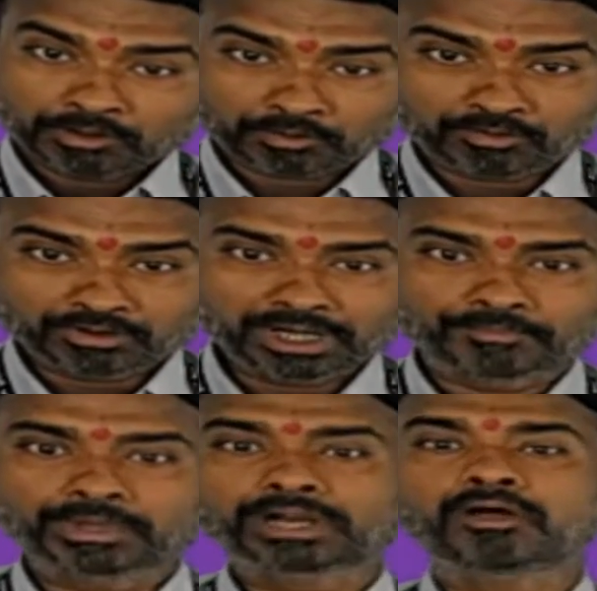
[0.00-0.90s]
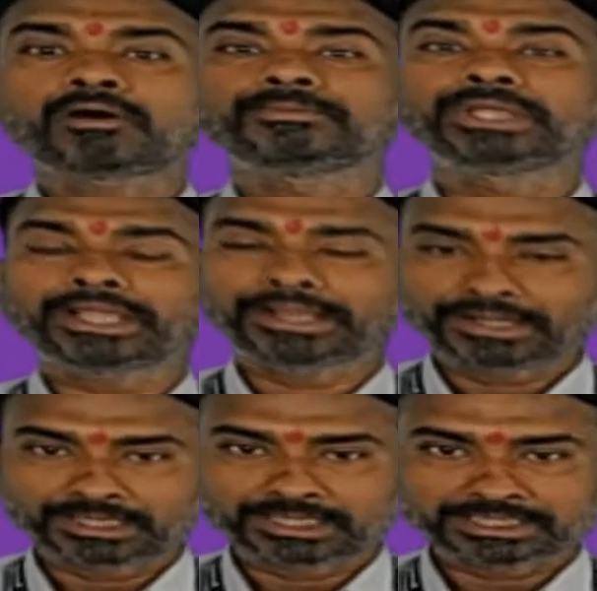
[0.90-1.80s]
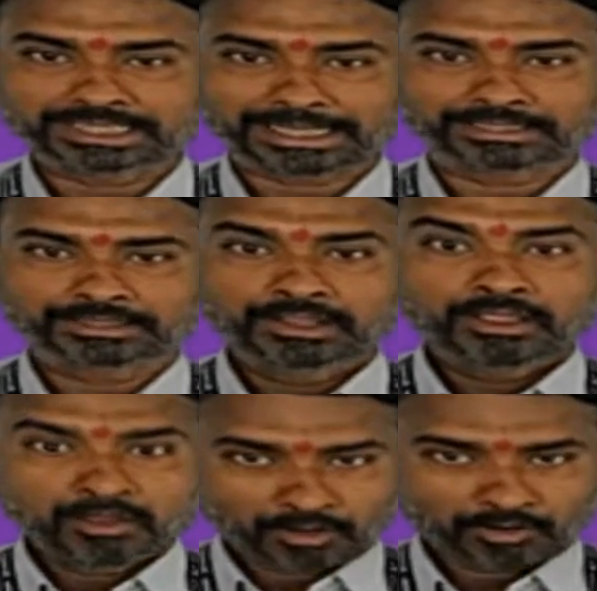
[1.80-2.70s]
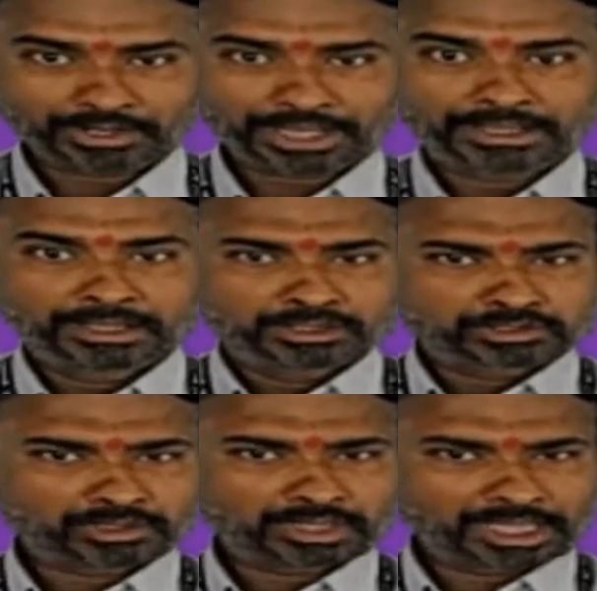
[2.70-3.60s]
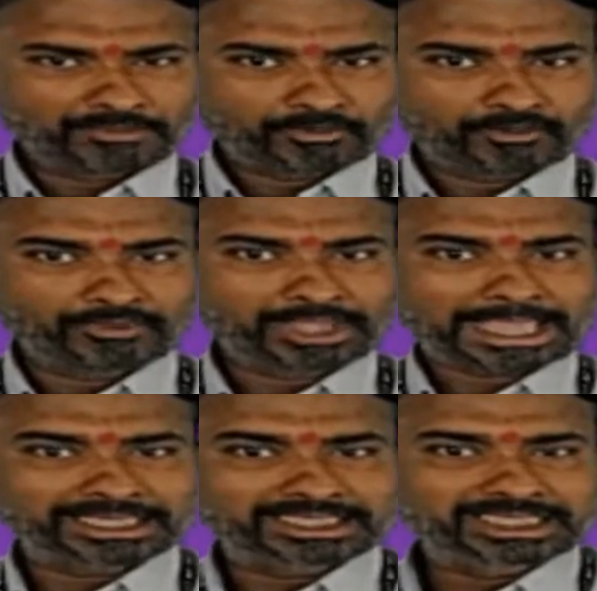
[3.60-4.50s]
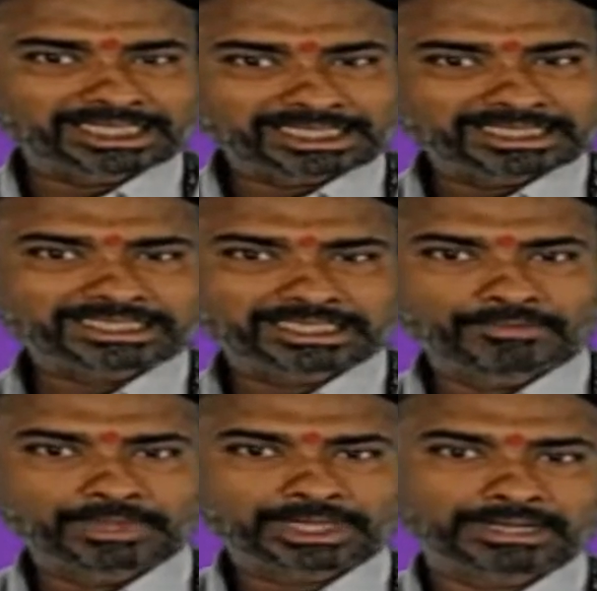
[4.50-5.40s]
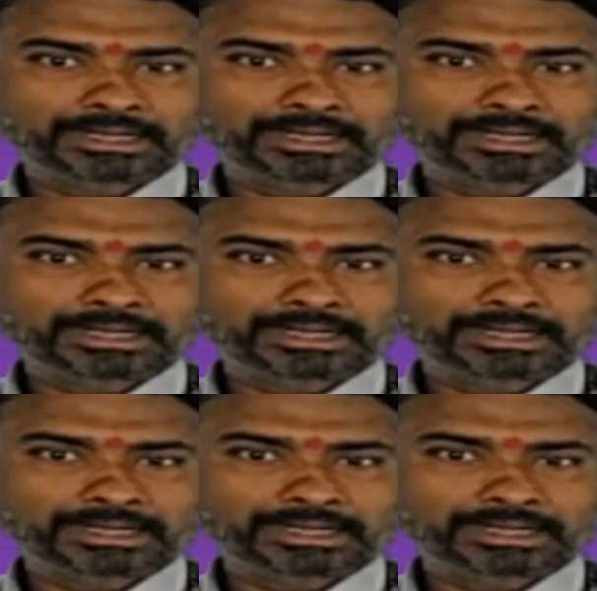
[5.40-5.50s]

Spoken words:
roll number of the entity set. Okay, so if we exceed this limit,